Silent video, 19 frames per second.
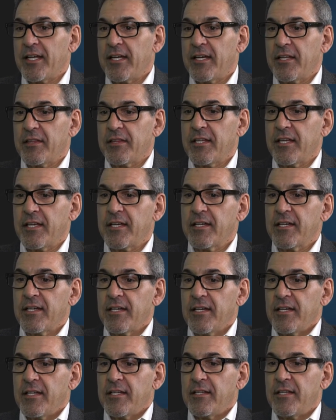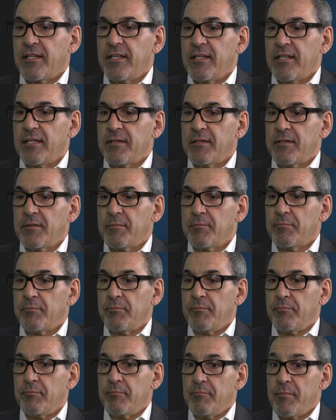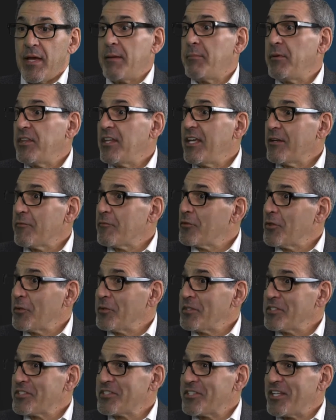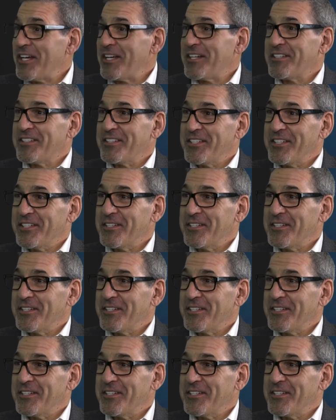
And I think maybe the influence that